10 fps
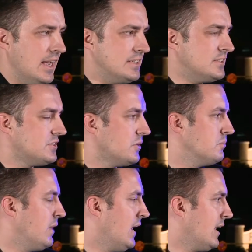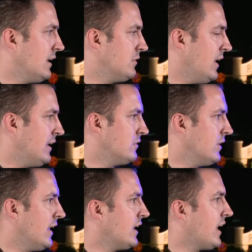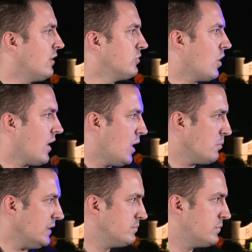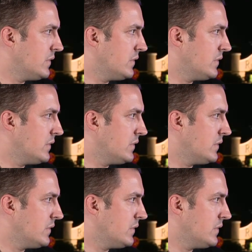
and, some, uh, and, and a Kevlar helmet.